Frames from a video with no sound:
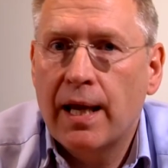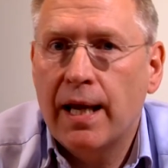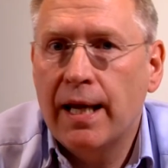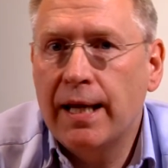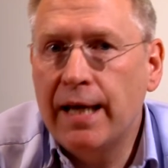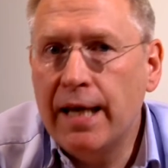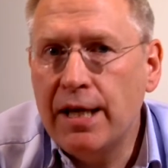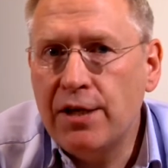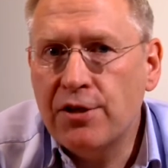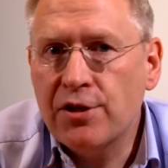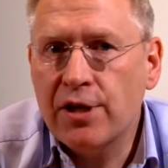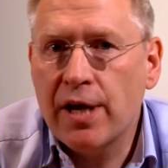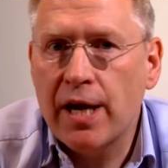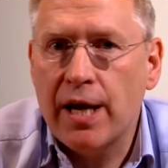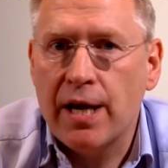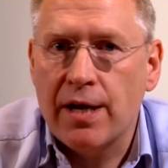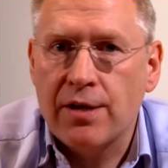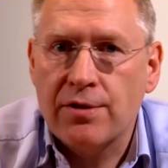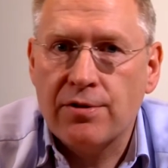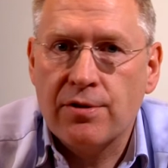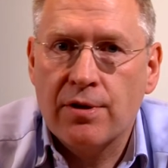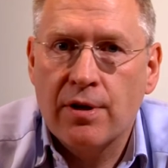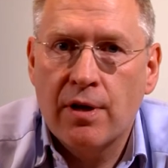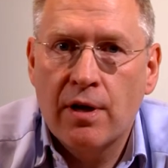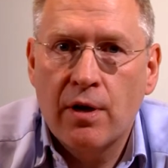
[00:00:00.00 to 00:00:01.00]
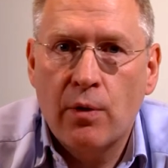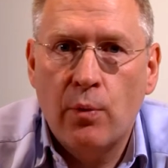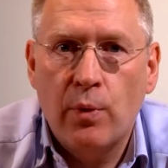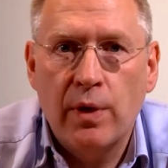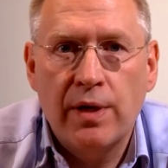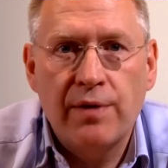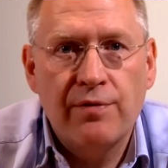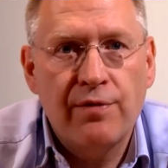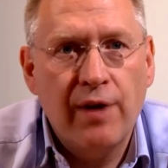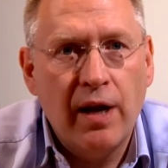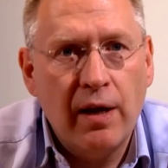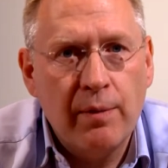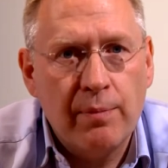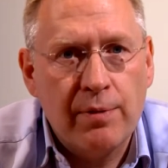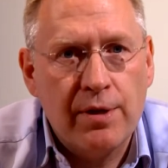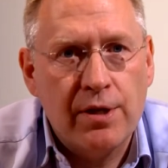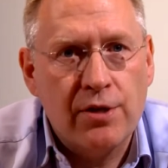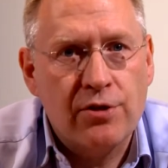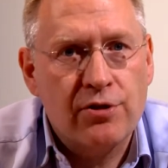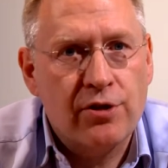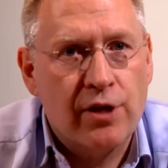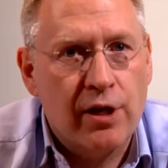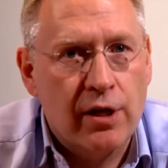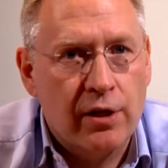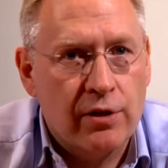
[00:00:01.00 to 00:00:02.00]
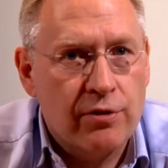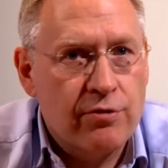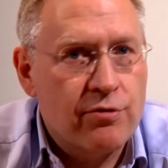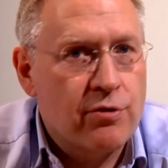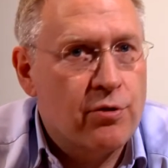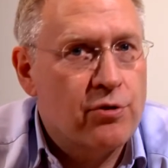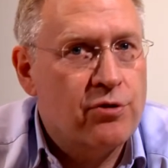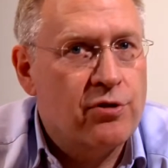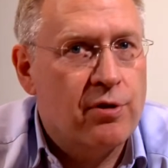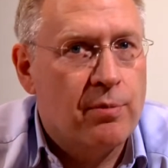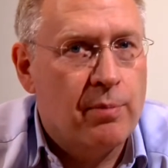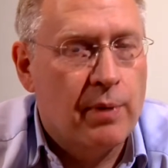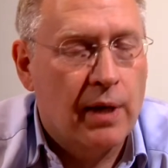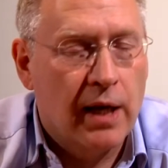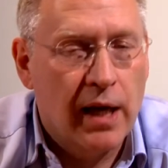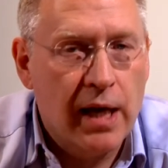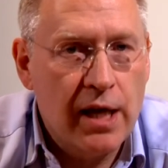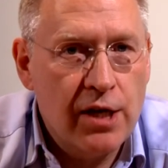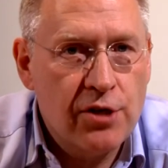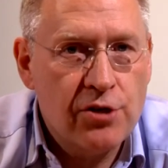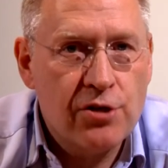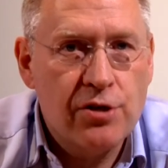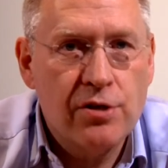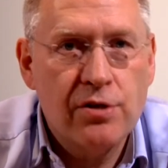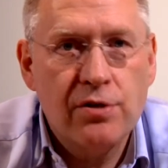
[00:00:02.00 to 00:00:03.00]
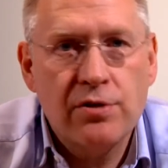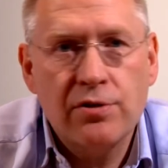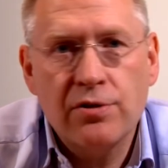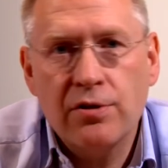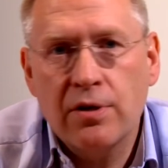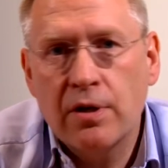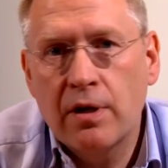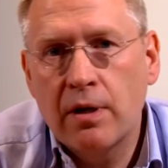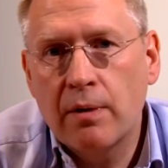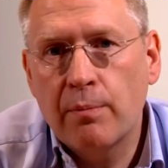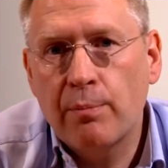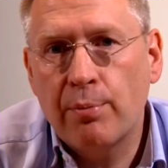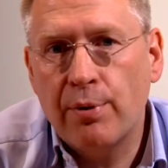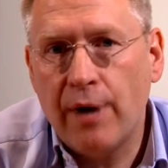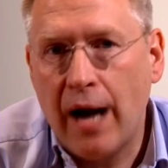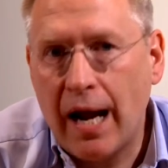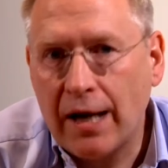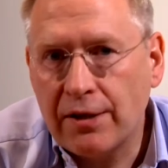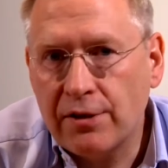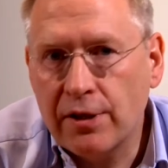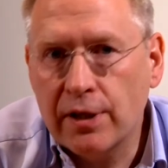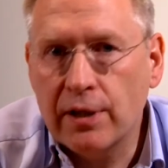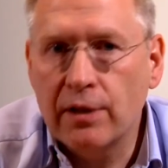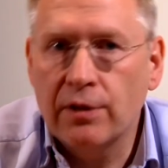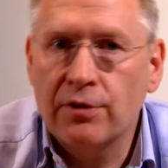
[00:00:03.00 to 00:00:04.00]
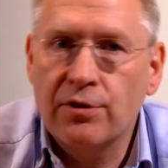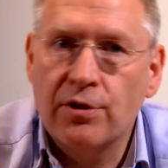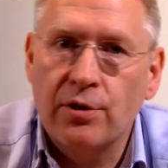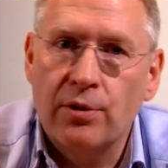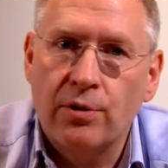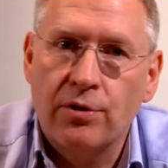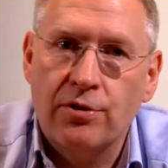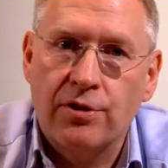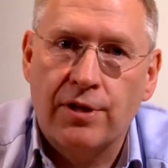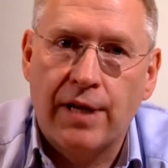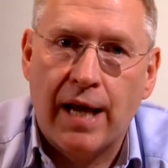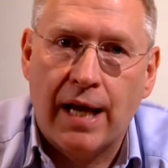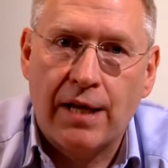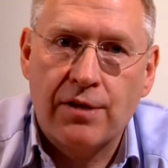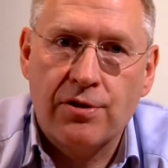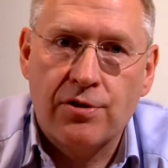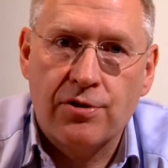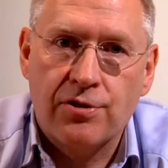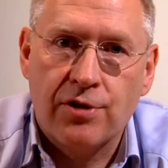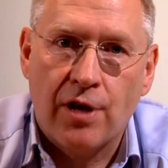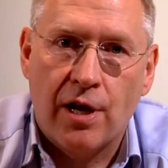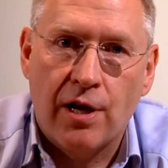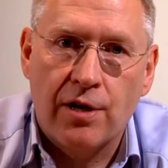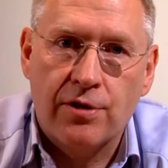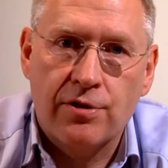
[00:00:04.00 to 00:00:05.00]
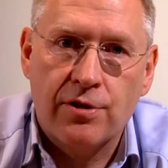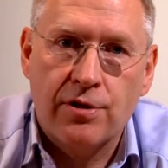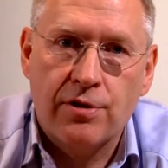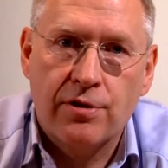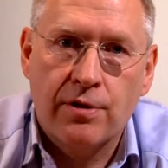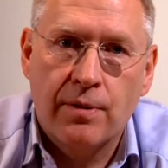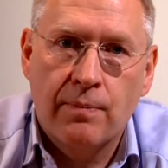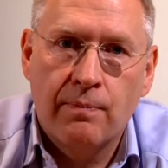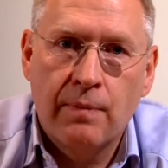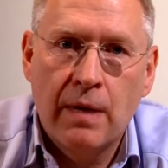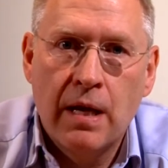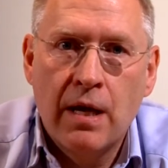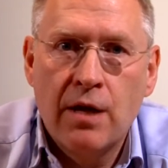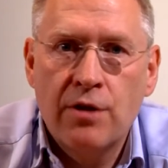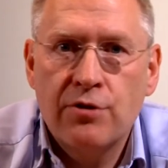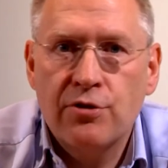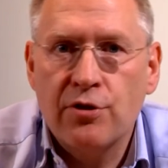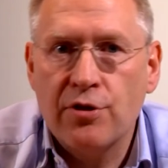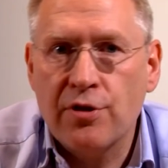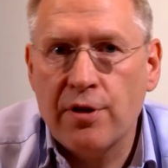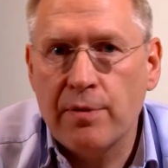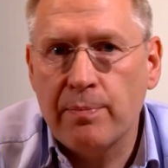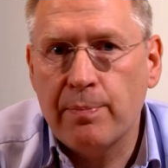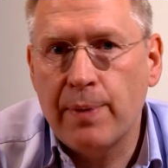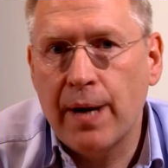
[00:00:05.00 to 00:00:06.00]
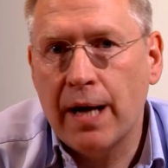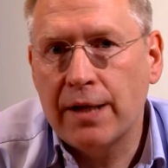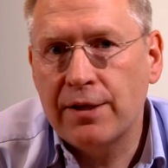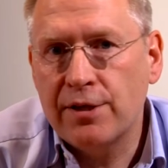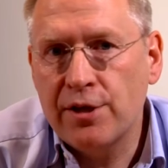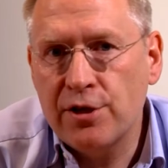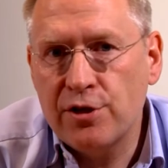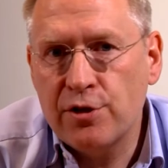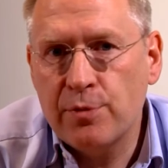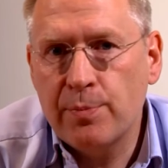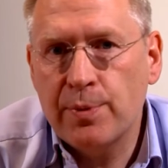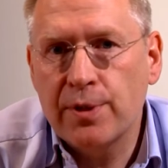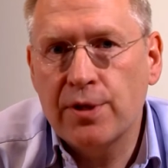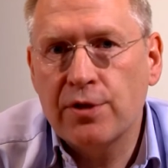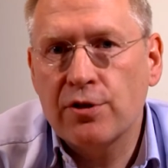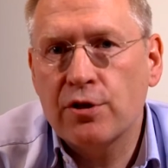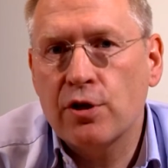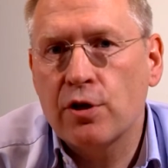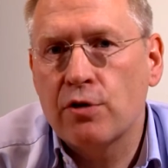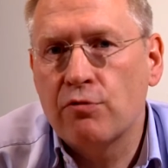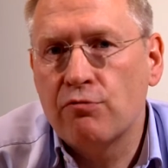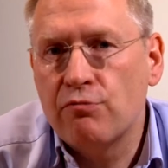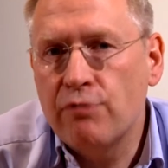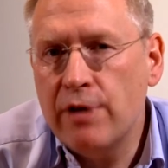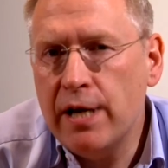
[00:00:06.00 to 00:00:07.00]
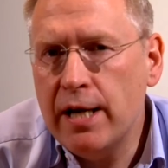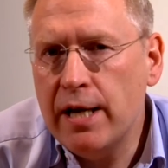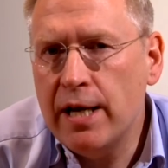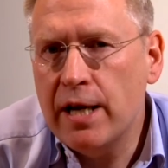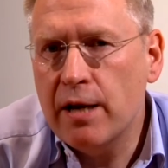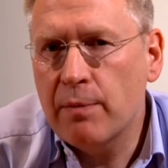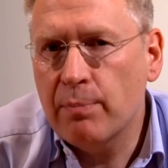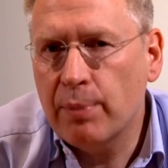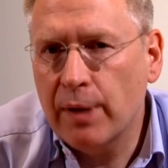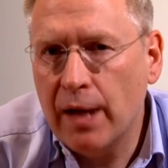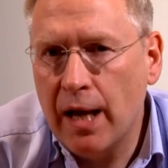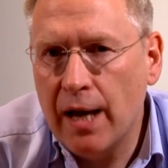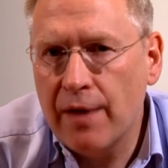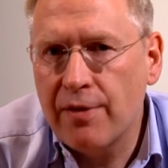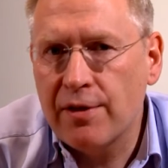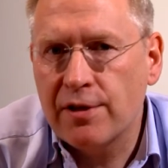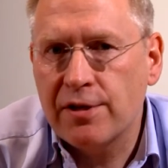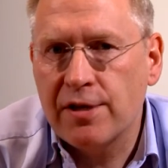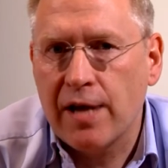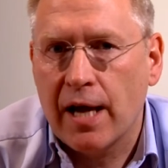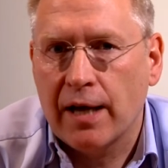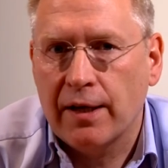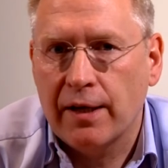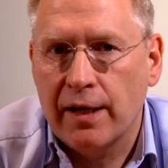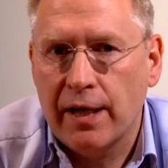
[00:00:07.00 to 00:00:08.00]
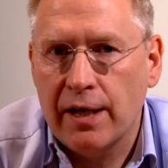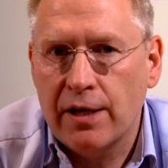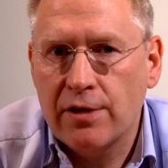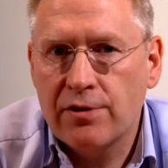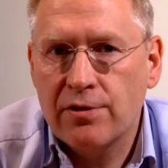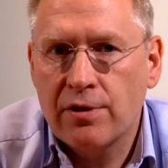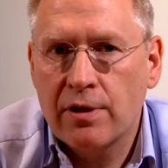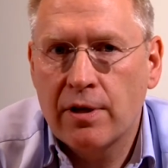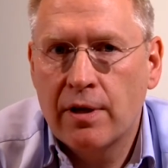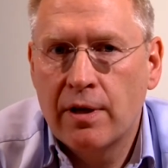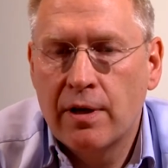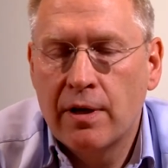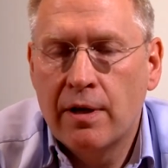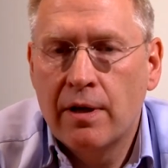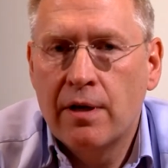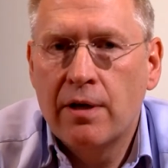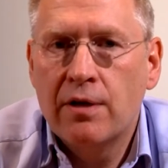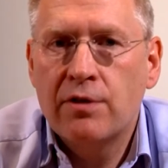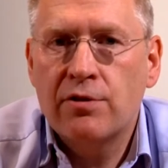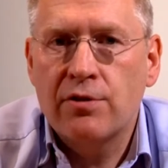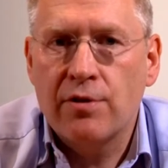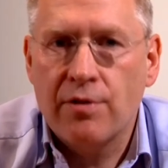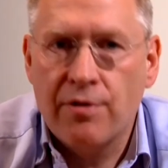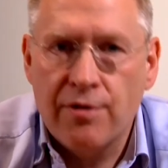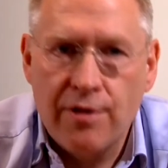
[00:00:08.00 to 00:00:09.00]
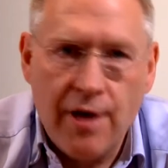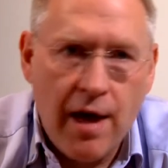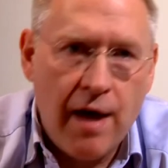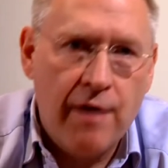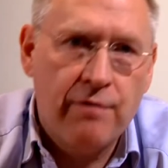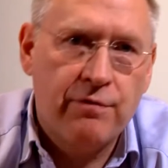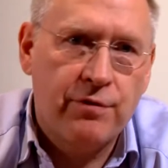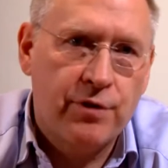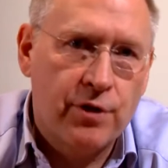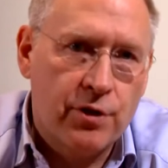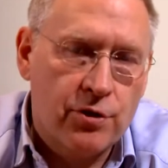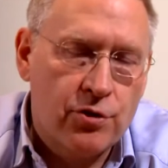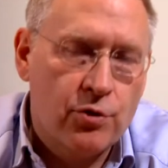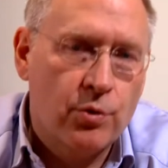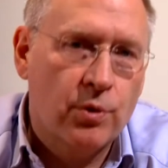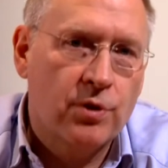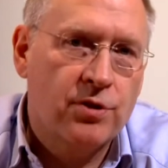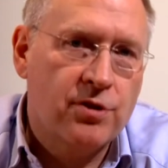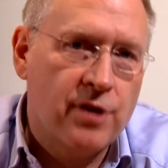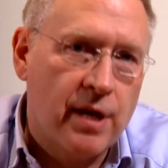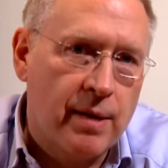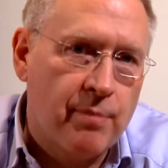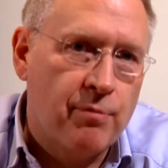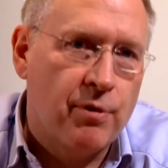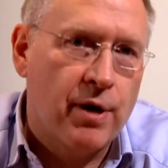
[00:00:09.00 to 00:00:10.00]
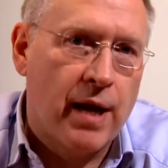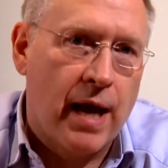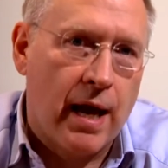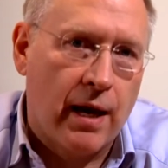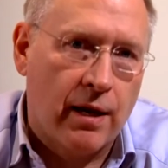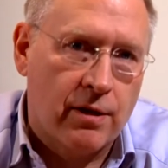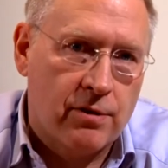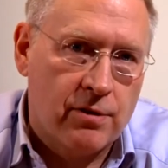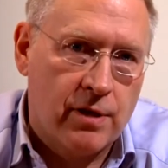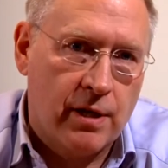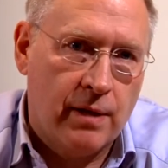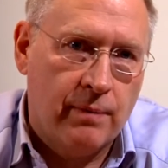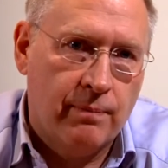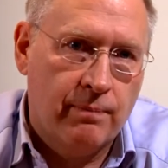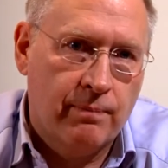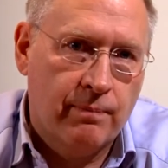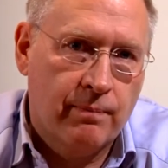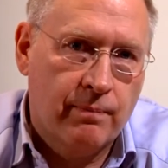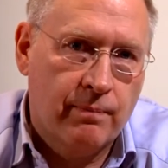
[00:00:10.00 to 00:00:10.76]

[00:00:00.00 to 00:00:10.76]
In each case, we develop these skills through simulations, practical tools and exercises, so that participants can really apply the techniques to their virtual team reality.